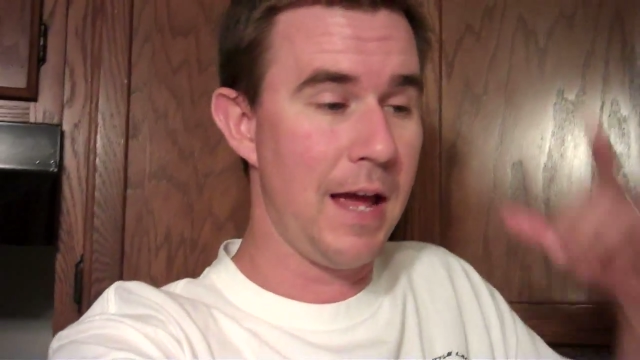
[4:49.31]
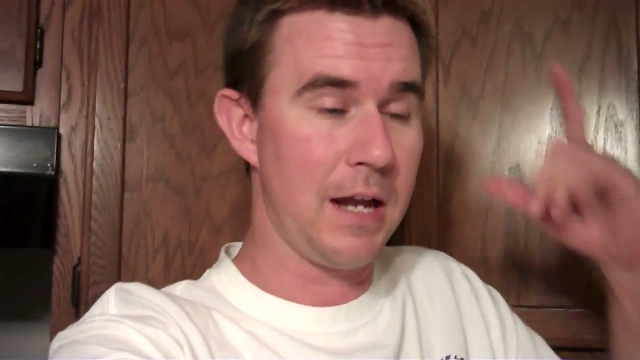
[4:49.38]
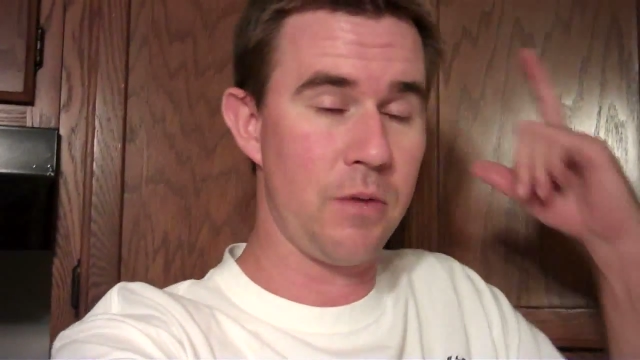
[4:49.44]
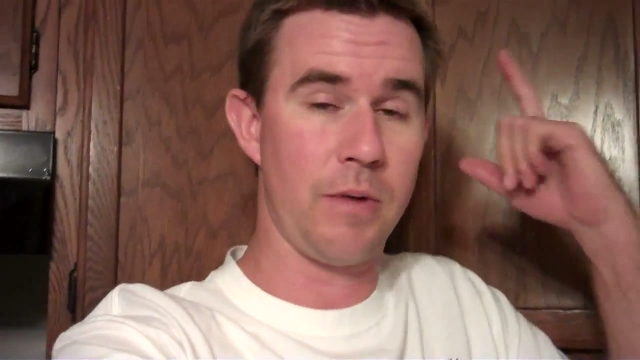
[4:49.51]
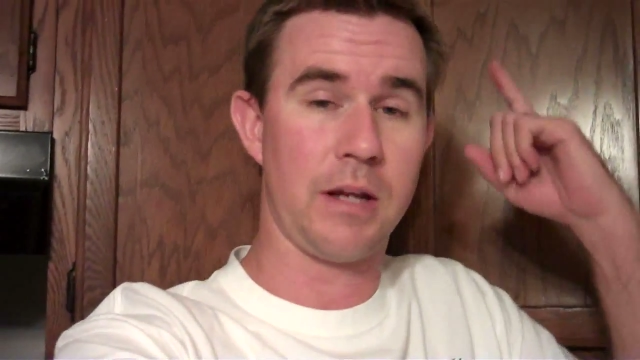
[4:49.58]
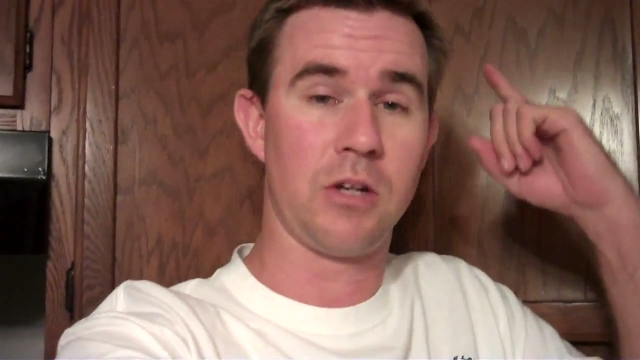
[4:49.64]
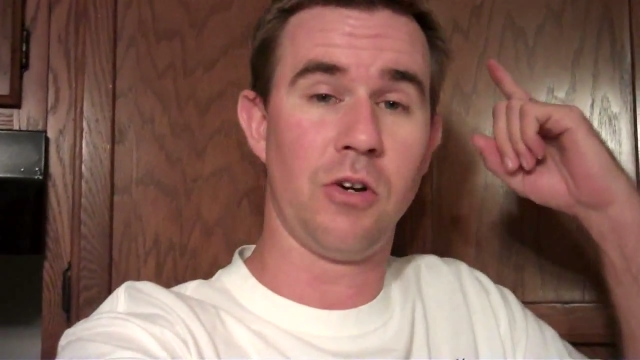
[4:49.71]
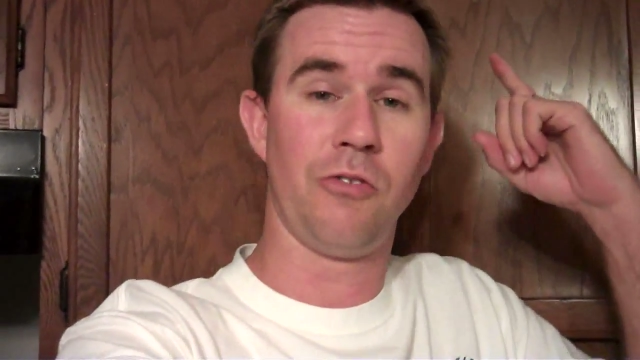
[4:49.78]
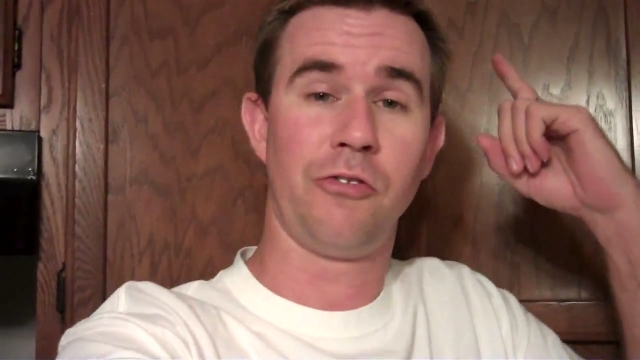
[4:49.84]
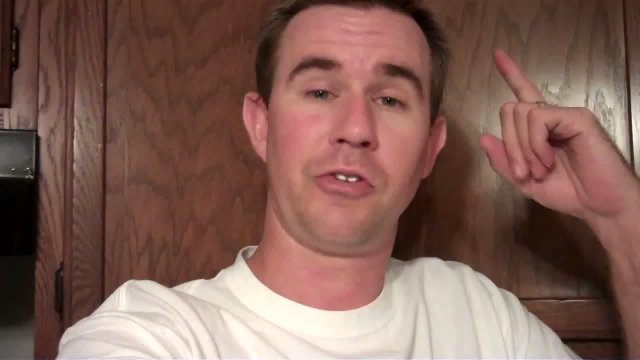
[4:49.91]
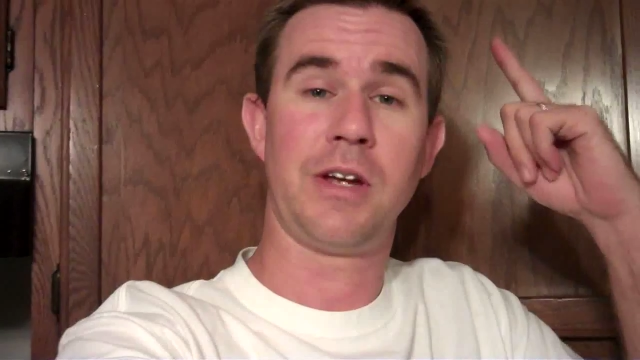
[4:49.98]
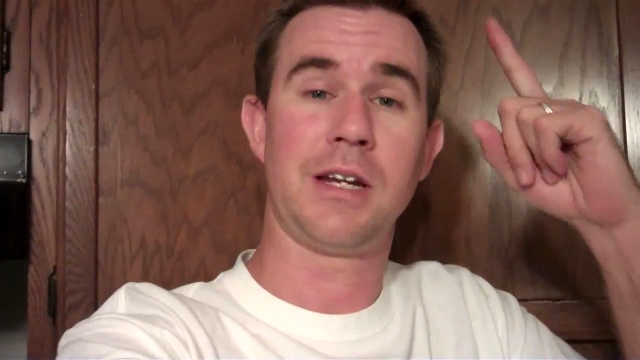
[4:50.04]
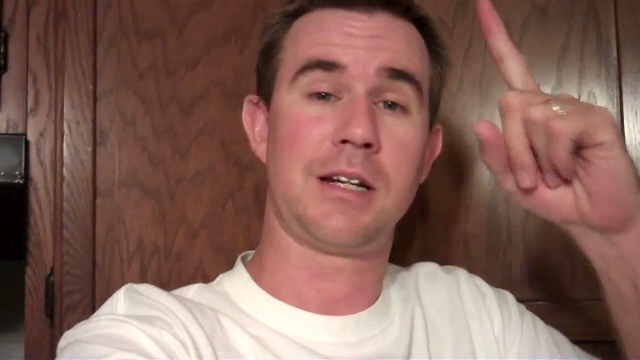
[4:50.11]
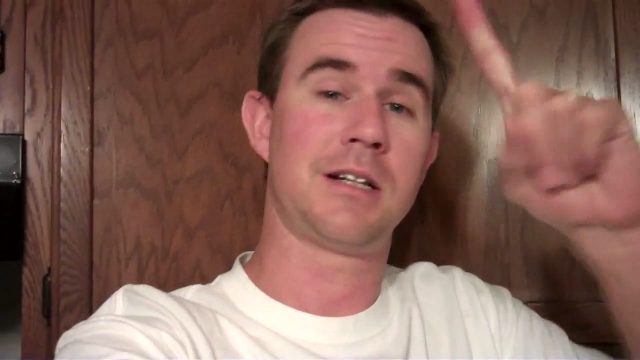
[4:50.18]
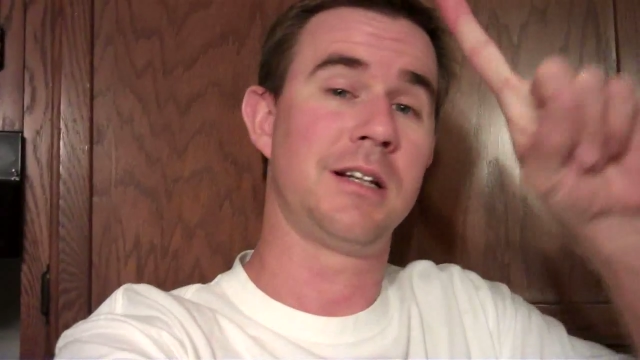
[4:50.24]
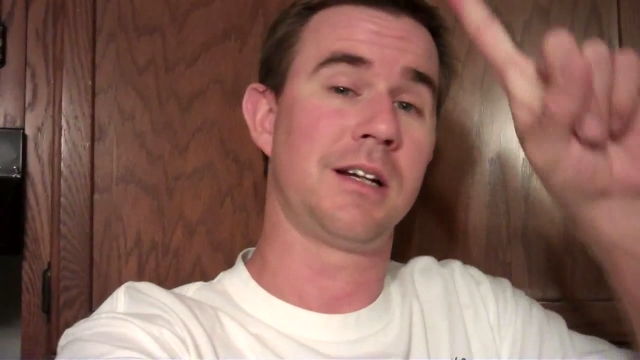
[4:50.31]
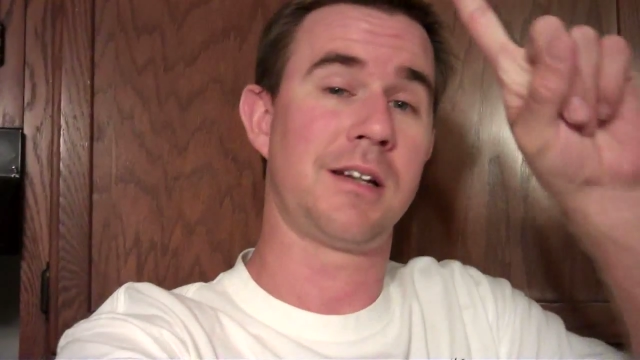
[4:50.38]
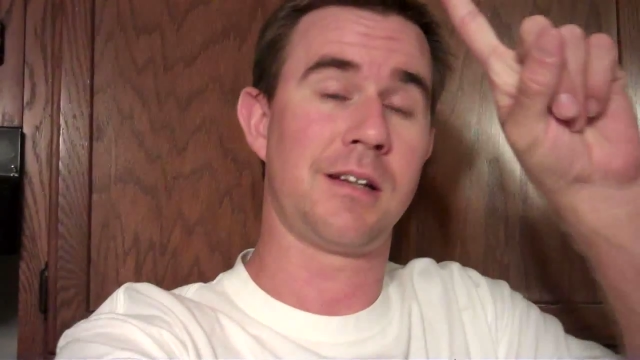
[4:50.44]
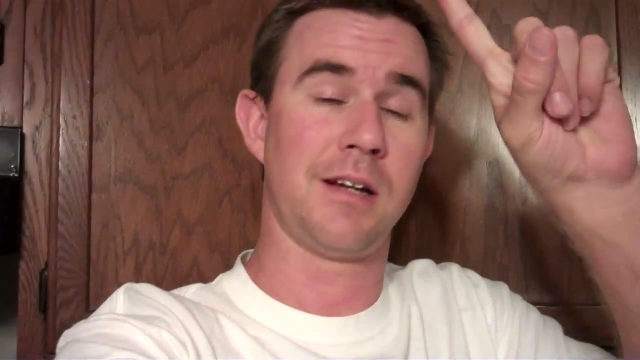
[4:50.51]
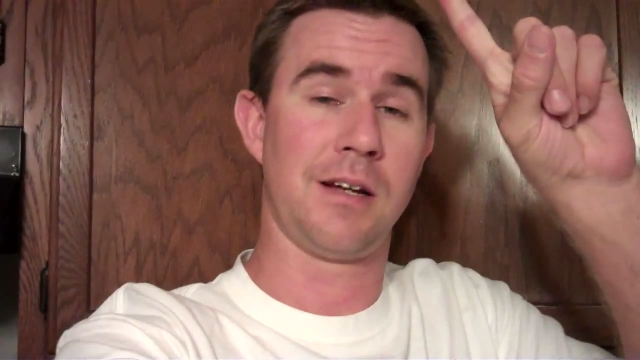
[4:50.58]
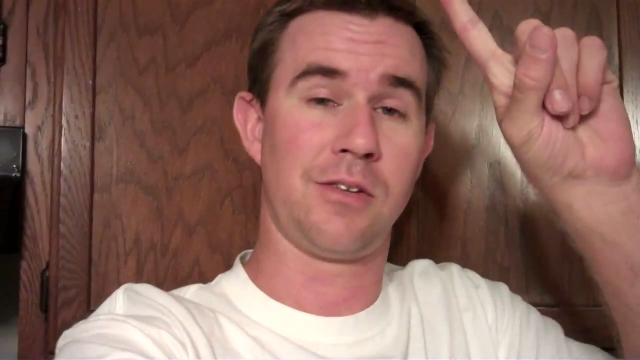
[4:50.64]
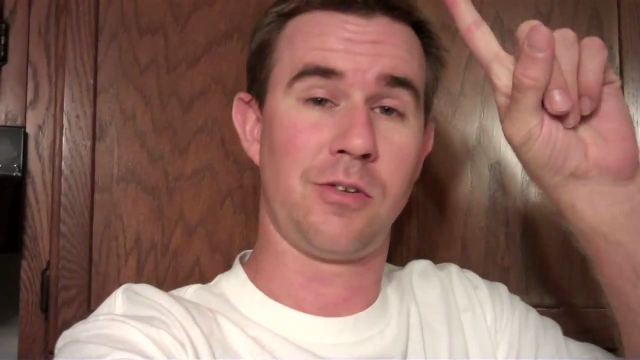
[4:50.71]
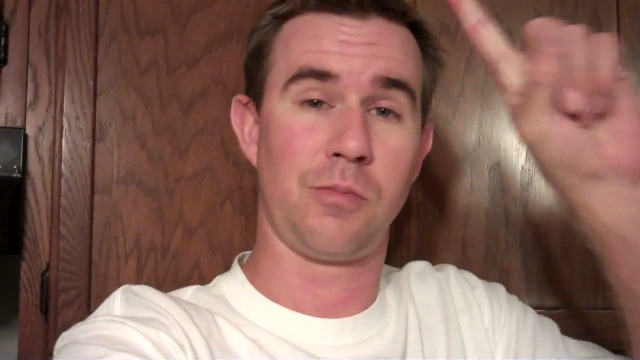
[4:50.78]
Anyway, don't forget to click uh,